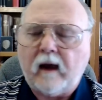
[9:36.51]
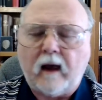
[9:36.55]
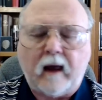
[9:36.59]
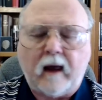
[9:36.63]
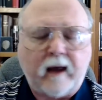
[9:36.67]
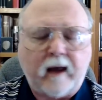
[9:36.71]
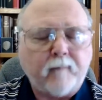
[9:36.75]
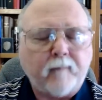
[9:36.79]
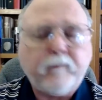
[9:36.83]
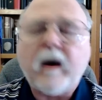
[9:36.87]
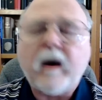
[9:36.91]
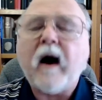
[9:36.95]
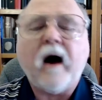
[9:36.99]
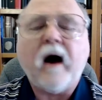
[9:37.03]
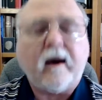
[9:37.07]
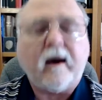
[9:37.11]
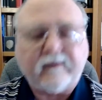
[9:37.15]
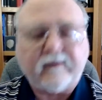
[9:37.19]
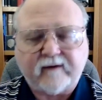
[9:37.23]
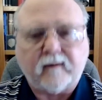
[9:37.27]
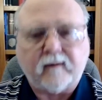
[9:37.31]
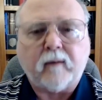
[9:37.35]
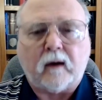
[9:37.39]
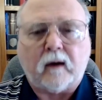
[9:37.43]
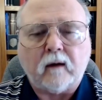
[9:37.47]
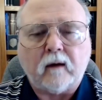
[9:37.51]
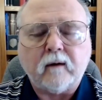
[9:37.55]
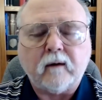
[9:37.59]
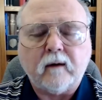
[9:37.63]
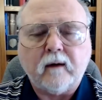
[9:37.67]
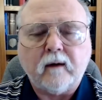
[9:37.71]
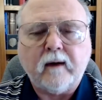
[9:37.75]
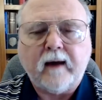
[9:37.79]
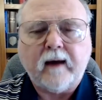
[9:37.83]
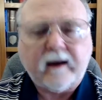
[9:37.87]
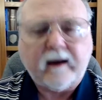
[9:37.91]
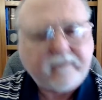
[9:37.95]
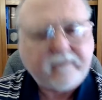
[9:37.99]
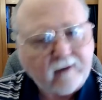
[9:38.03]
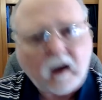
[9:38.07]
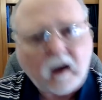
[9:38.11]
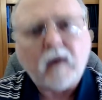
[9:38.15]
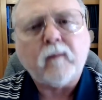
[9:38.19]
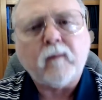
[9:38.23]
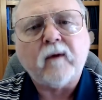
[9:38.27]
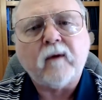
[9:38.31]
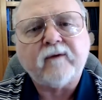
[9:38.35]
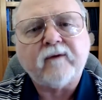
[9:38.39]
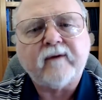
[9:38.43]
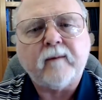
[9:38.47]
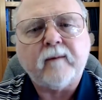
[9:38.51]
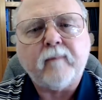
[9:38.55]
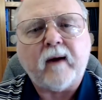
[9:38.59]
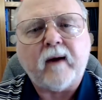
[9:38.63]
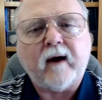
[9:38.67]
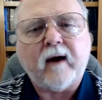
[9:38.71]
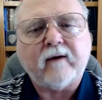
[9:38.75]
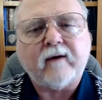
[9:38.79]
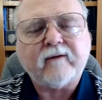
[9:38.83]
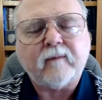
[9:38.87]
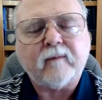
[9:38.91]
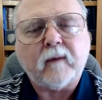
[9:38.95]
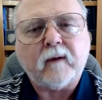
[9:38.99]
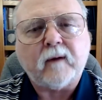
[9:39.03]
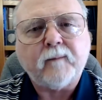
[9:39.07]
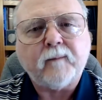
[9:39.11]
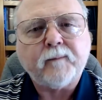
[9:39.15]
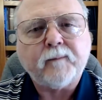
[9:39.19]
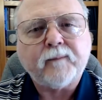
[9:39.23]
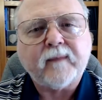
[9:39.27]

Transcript: impossible. It's almost impossible.